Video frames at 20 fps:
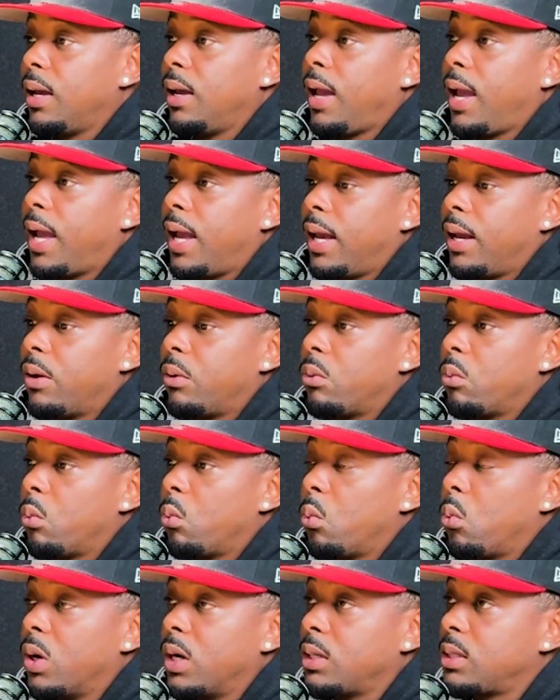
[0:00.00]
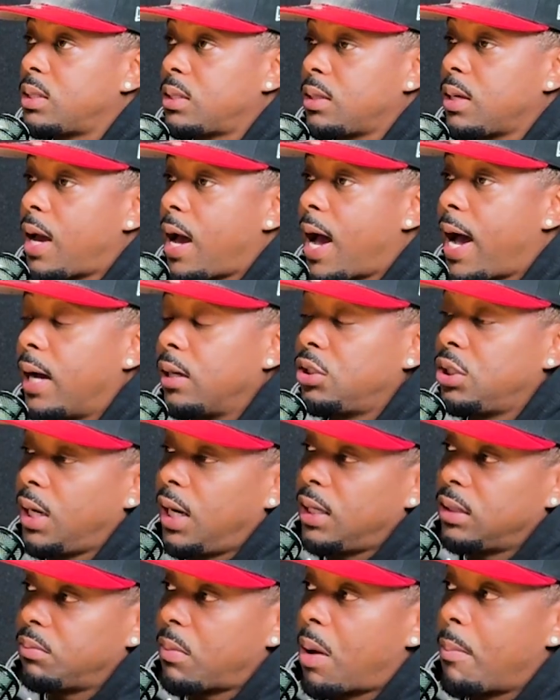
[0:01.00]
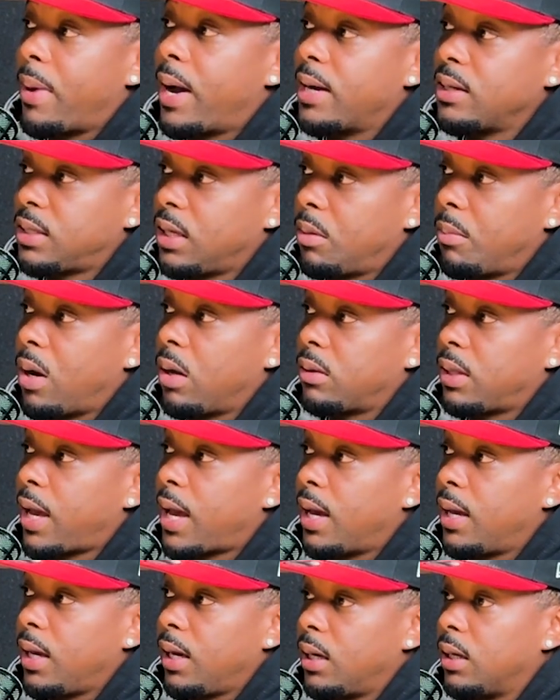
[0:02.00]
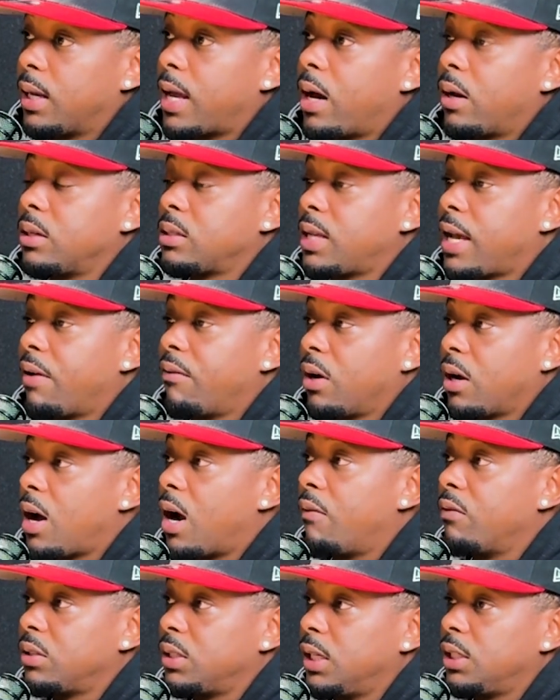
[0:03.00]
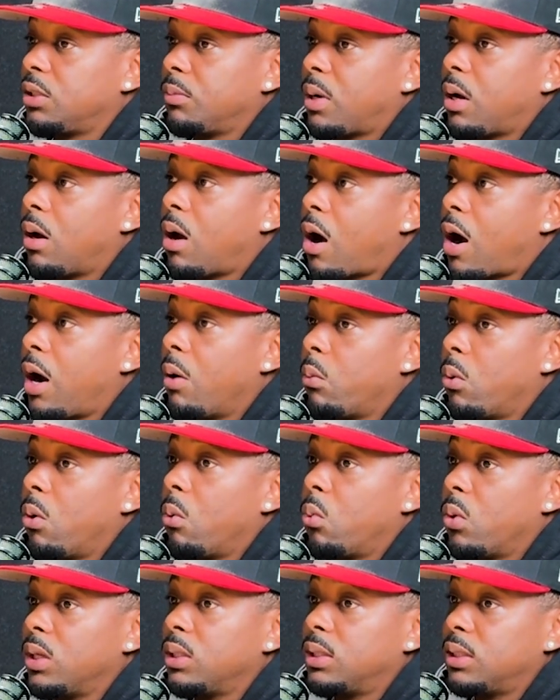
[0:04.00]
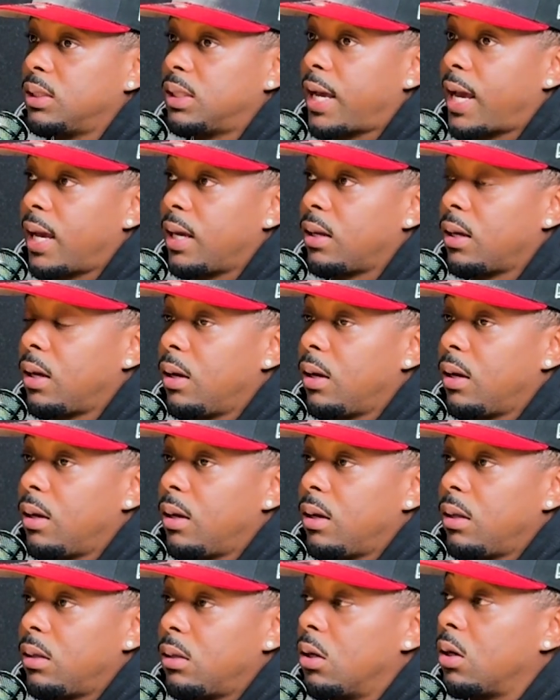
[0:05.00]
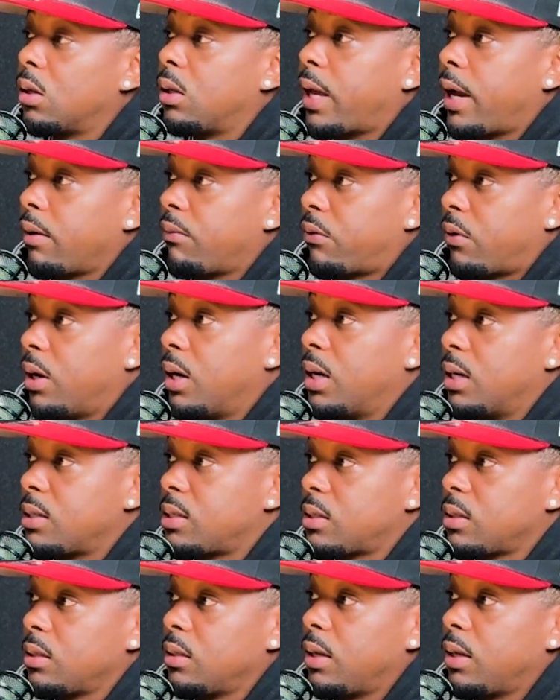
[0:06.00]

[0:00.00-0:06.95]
And once I changed my mindset about that, it allowed us to have a conversation about, all right, well, what does that look like for us?